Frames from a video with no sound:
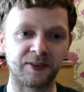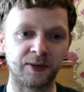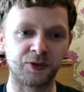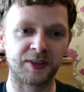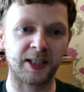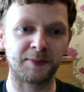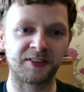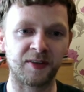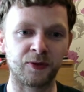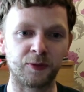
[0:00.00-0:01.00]
400
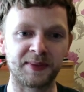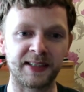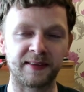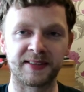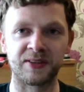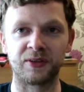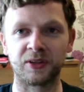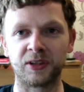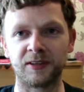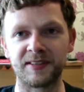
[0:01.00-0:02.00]
damage that will be dealt to your
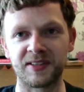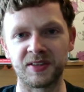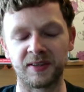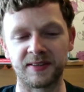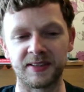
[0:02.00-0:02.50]
core this turn.